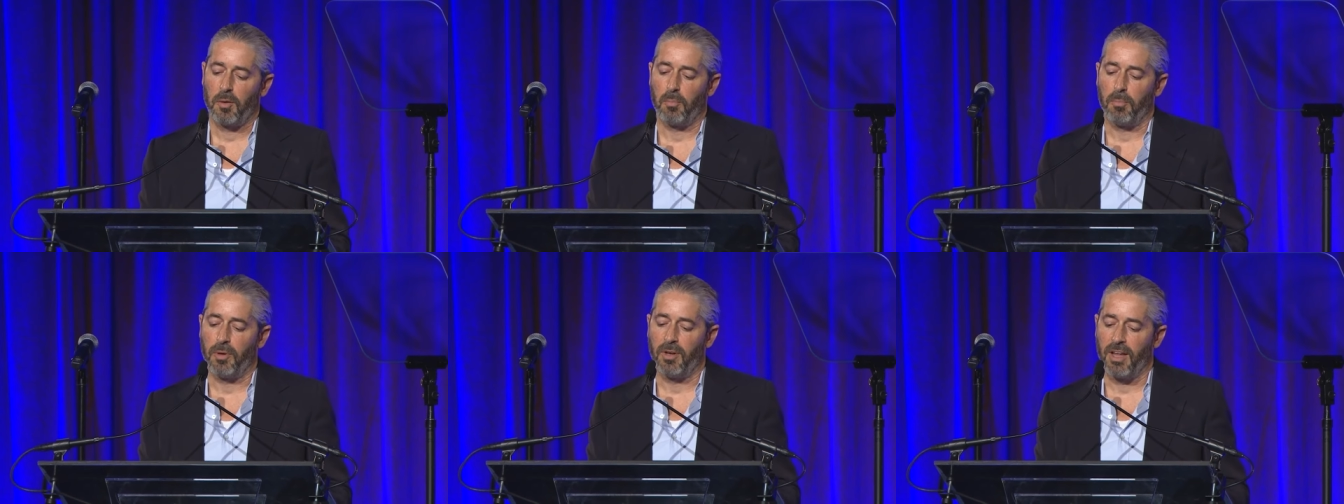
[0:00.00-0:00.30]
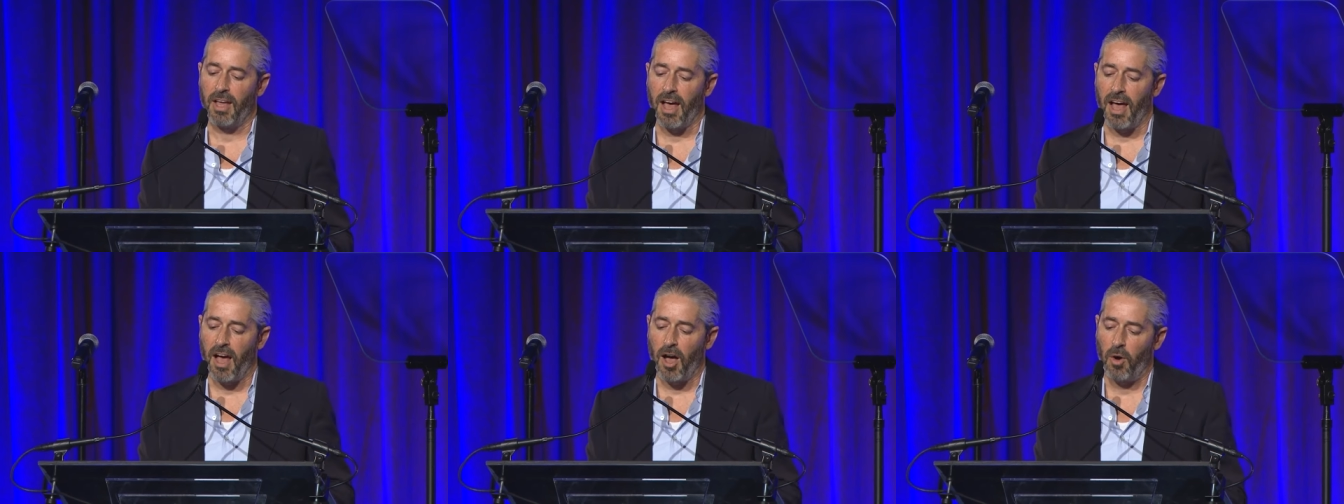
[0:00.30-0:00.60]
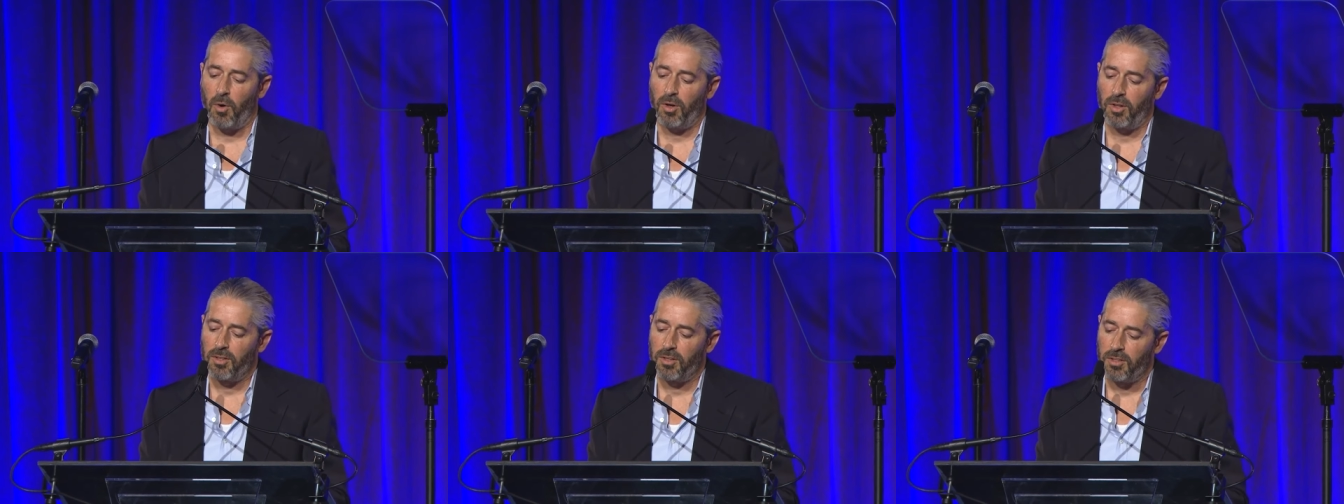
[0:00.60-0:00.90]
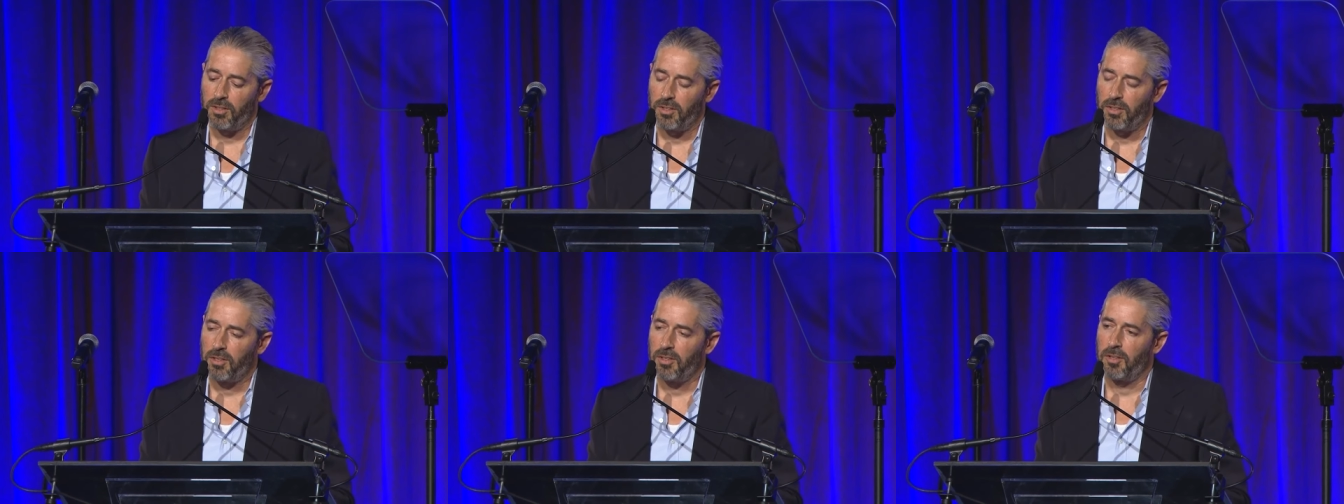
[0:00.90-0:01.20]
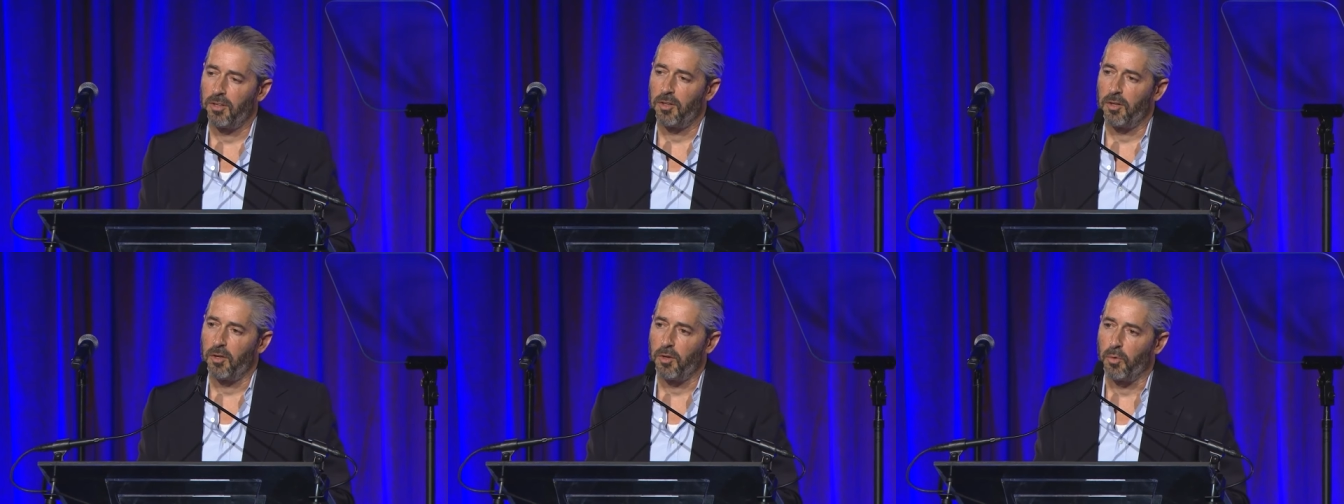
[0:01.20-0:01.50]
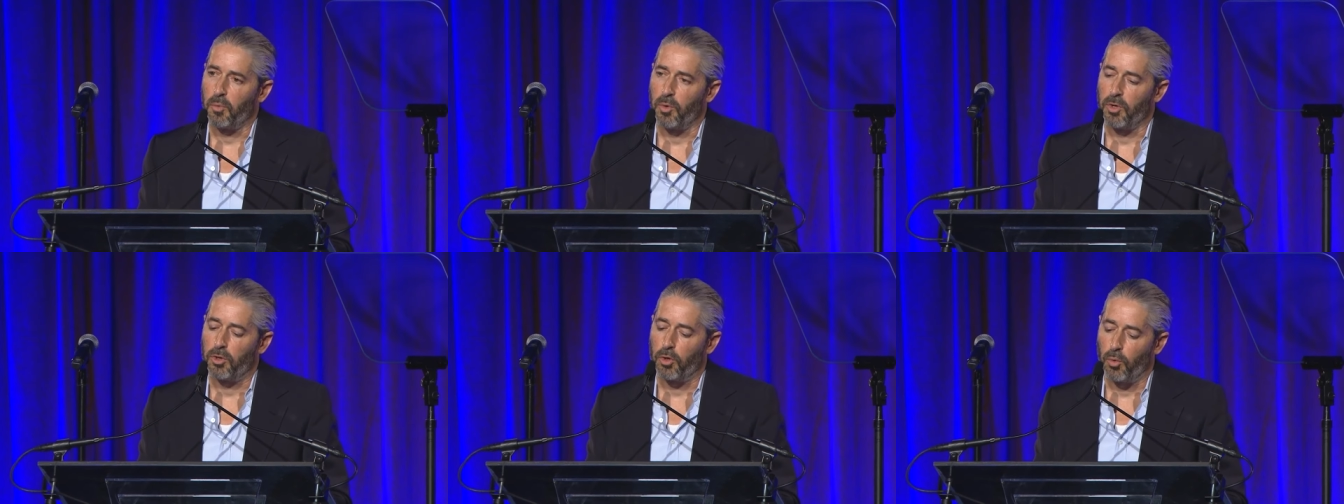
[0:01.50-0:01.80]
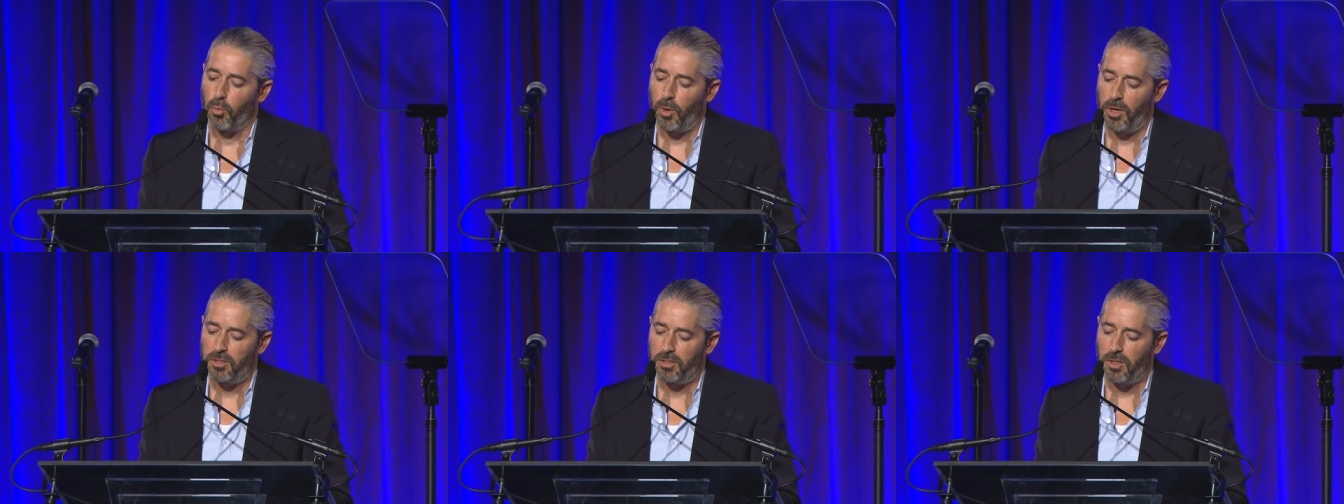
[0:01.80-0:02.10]
But now, with the
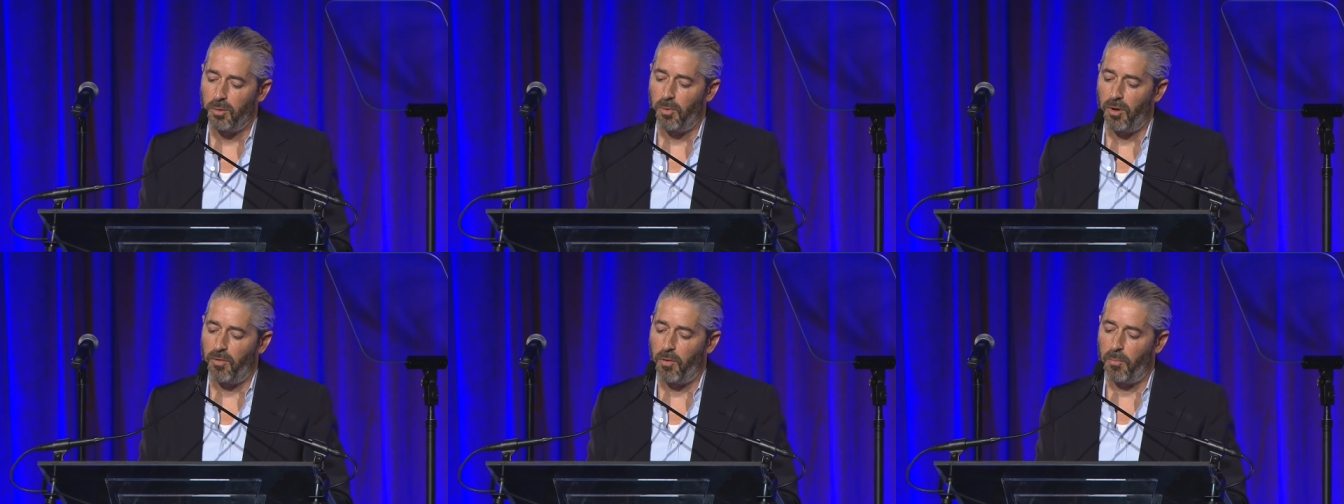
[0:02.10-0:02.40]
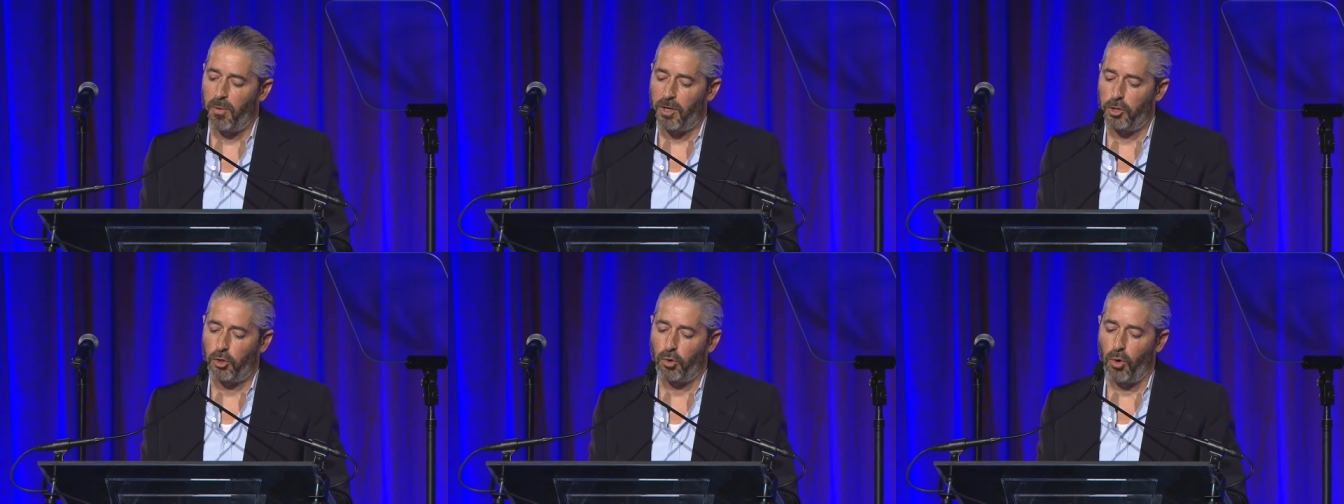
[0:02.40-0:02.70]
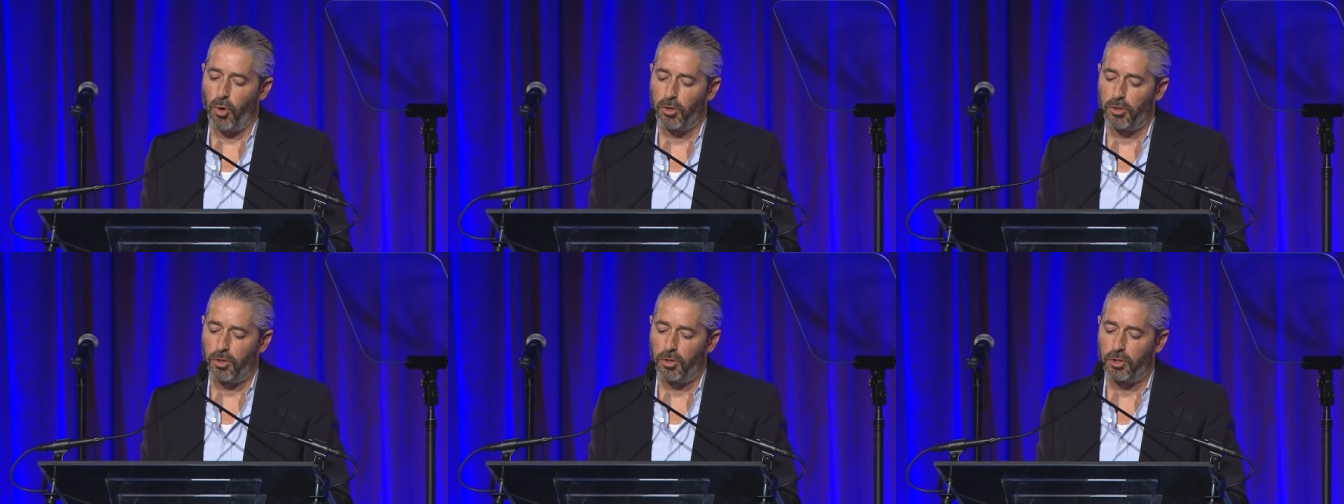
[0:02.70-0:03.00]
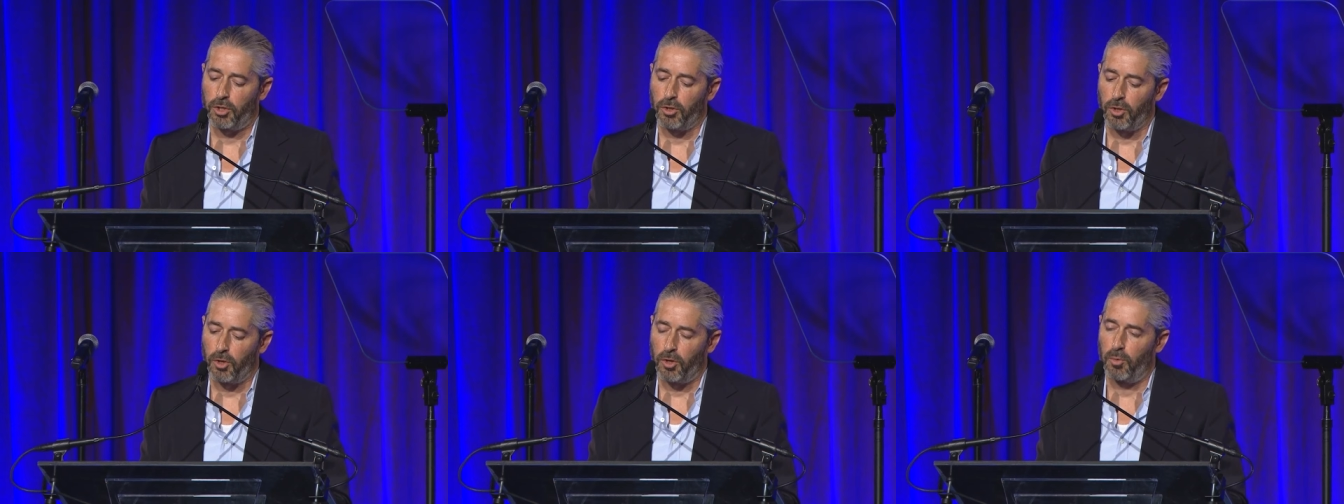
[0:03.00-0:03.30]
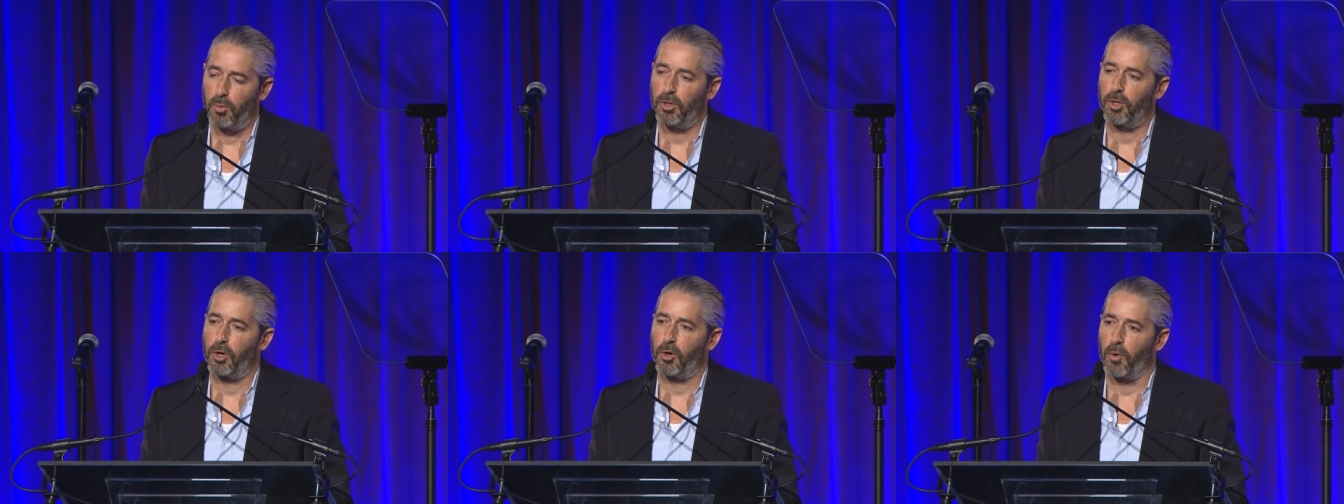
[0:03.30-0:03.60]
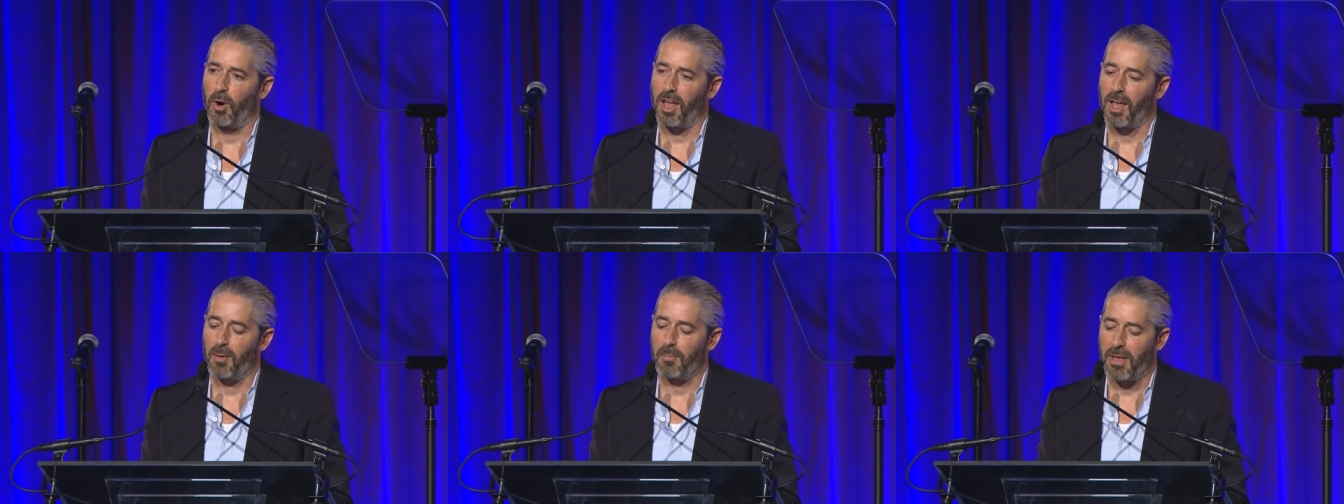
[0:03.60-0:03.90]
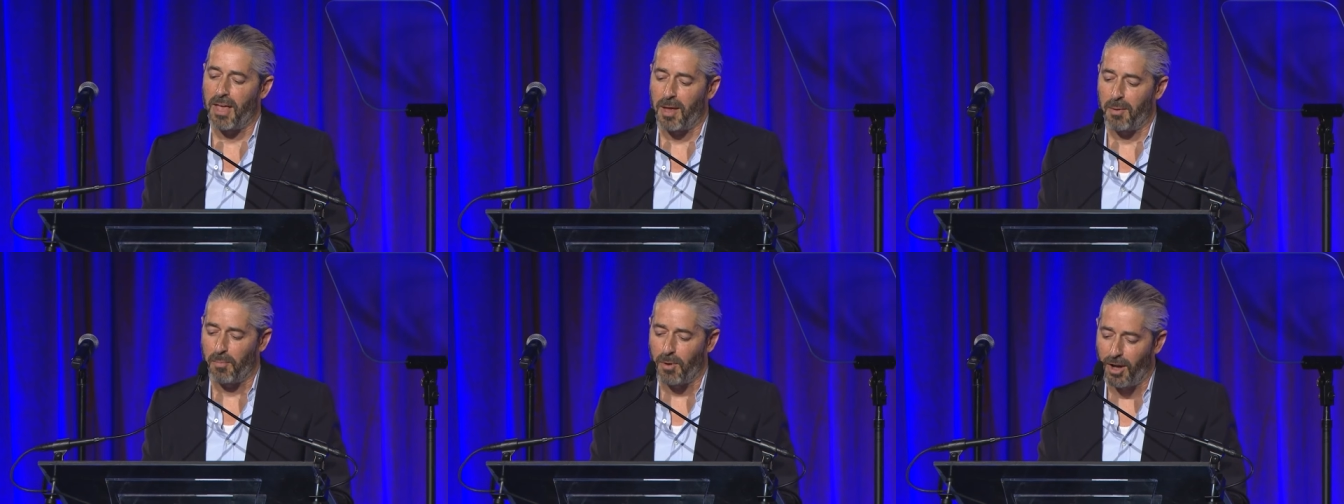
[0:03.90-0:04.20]
wisdom of a much older dude with a graying
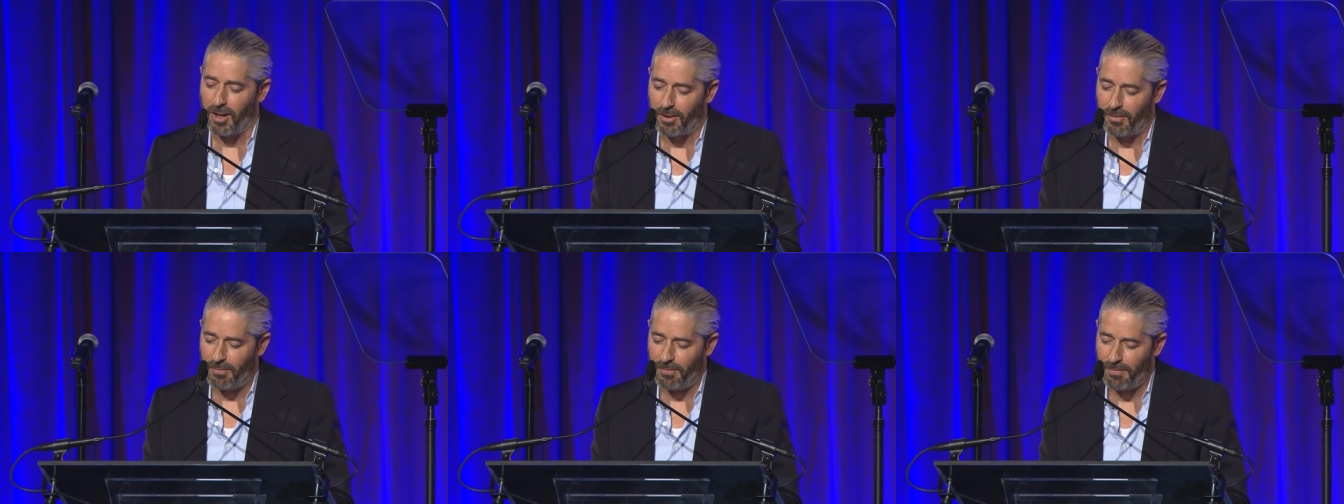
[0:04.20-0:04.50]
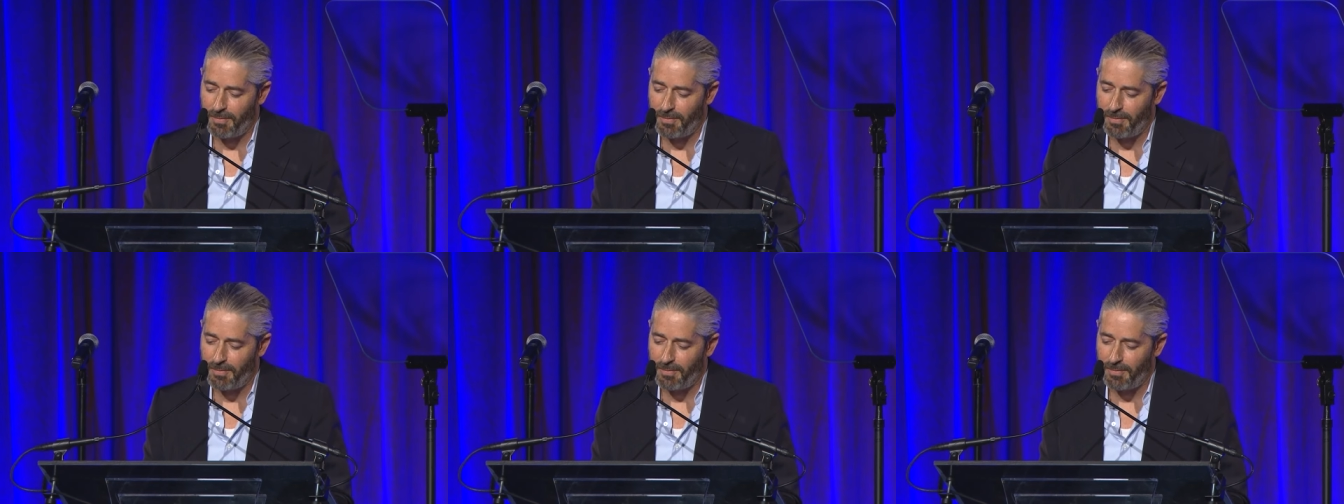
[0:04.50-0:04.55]
man bun,